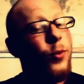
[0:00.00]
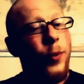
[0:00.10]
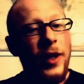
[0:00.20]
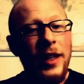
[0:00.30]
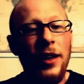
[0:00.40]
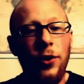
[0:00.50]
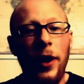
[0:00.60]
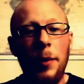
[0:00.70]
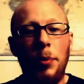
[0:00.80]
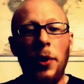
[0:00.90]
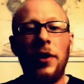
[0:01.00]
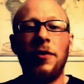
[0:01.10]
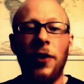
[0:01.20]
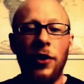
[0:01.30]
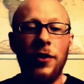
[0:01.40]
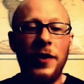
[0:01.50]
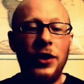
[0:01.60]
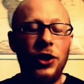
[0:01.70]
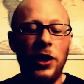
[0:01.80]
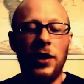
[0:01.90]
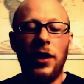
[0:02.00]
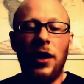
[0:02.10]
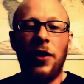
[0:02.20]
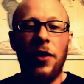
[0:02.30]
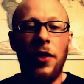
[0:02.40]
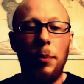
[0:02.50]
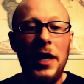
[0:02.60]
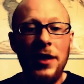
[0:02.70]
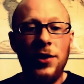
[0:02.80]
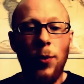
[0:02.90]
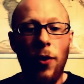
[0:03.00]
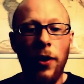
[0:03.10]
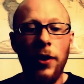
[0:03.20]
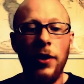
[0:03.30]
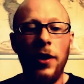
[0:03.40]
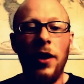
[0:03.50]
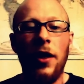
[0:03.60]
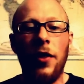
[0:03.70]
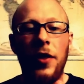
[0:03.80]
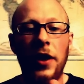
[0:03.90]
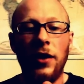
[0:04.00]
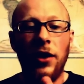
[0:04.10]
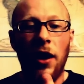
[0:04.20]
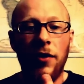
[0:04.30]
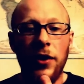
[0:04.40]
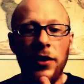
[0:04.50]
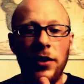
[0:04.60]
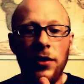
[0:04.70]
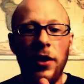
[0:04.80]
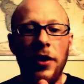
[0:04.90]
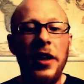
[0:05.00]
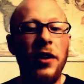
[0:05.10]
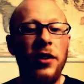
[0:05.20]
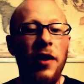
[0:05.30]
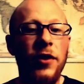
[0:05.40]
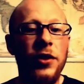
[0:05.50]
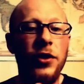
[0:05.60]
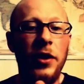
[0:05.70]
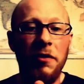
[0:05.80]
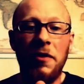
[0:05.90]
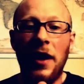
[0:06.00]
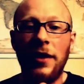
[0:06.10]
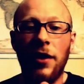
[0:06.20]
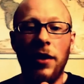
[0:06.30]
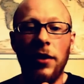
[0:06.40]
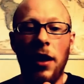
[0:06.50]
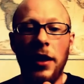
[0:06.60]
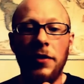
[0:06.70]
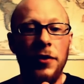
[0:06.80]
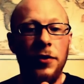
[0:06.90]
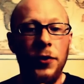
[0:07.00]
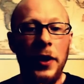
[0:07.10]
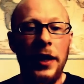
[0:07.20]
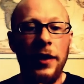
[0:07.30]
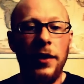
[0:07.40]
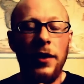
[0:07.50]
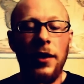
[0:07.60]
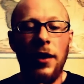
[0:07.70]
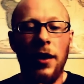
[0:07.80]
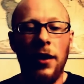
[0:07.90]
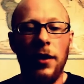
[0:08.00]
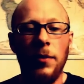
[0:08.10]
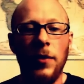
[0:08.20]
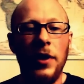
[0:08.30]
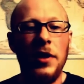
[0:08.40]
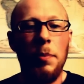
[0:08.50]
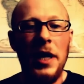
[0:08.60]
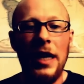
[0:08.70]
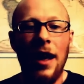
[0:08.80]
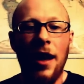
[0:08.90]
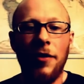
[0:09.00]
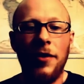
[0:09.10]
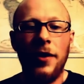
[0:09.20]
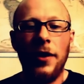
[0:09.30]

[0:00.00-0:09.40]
Really a great book. Vernor Vinge, The Peace War, The Ungoverned. The Ungoverned you can find online for free um, as a PDF.